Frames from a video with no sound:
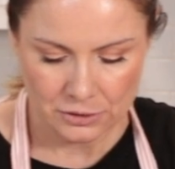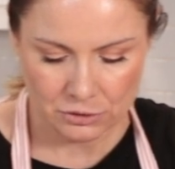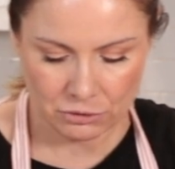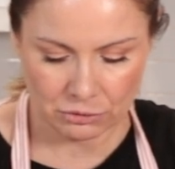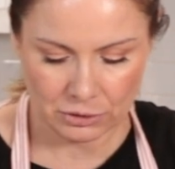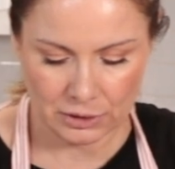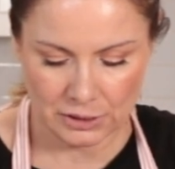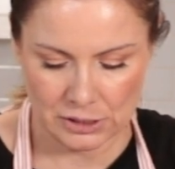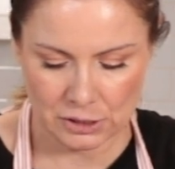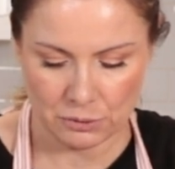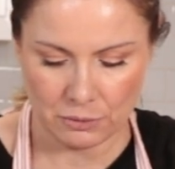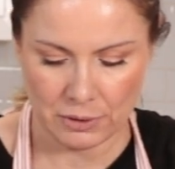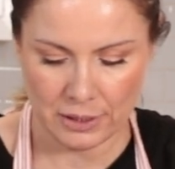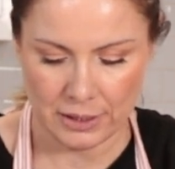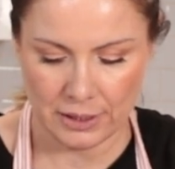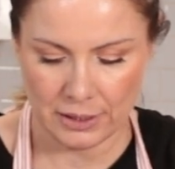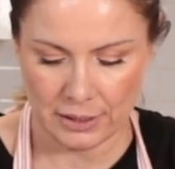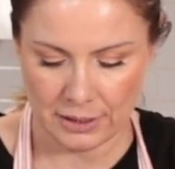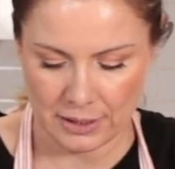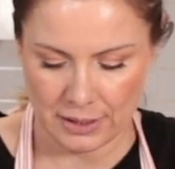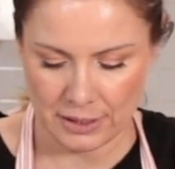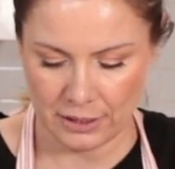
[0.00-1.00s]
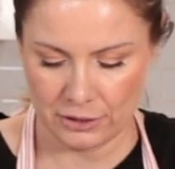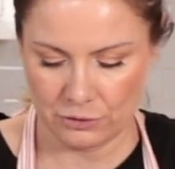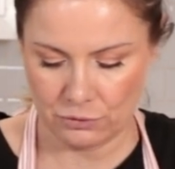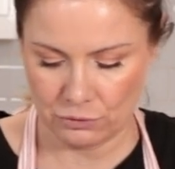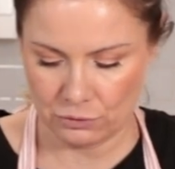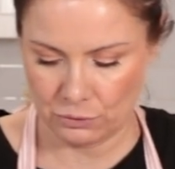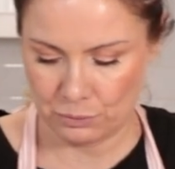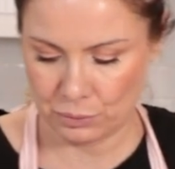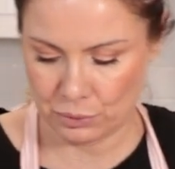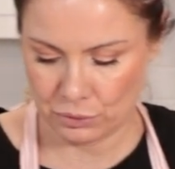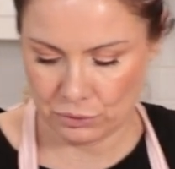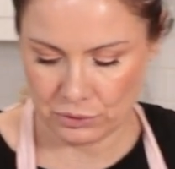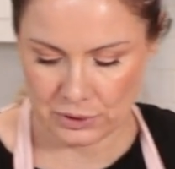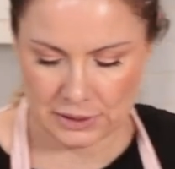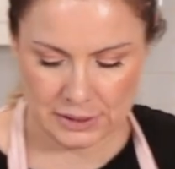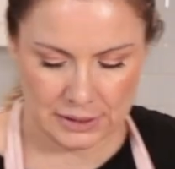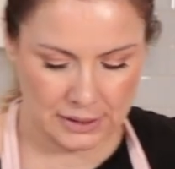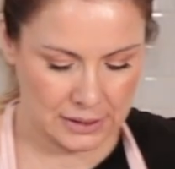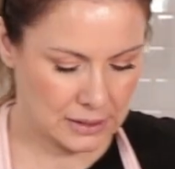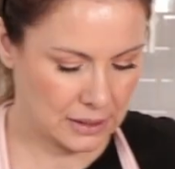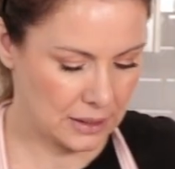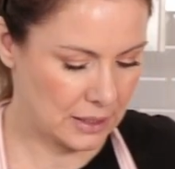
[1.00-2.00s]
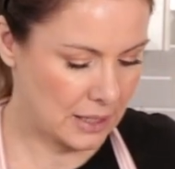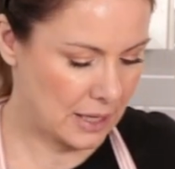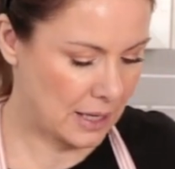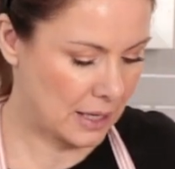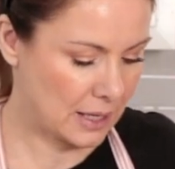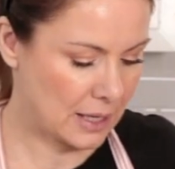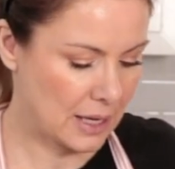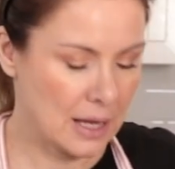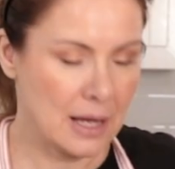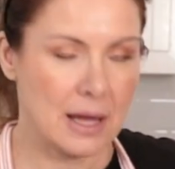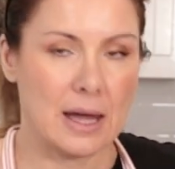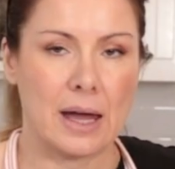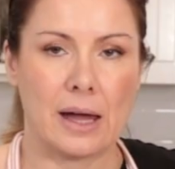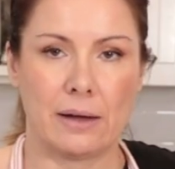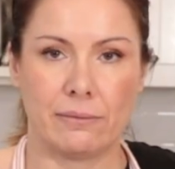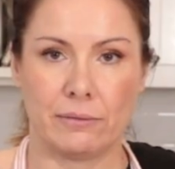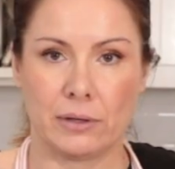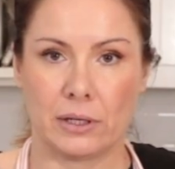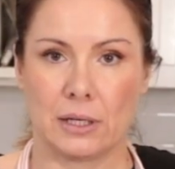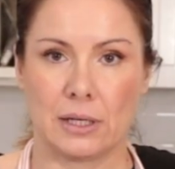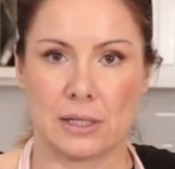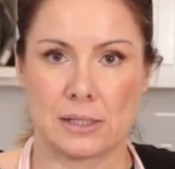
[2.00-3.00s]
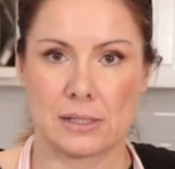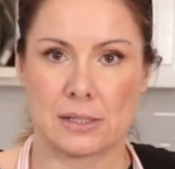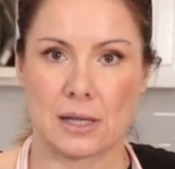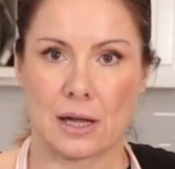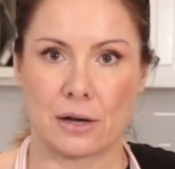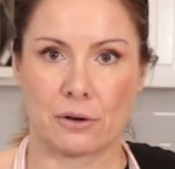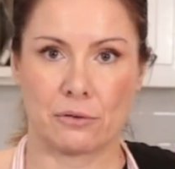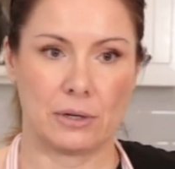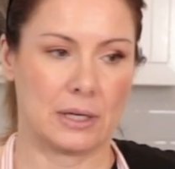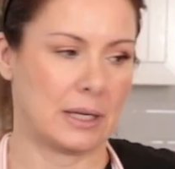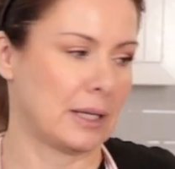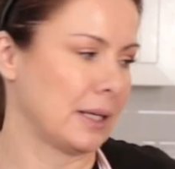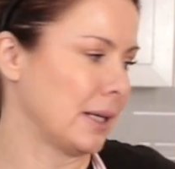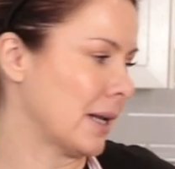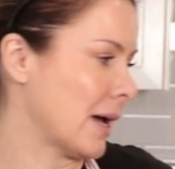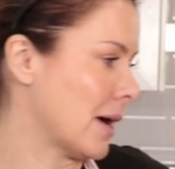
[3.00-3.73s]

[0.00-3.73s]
So that's why I don't put seasoning. And we're gonna start grilling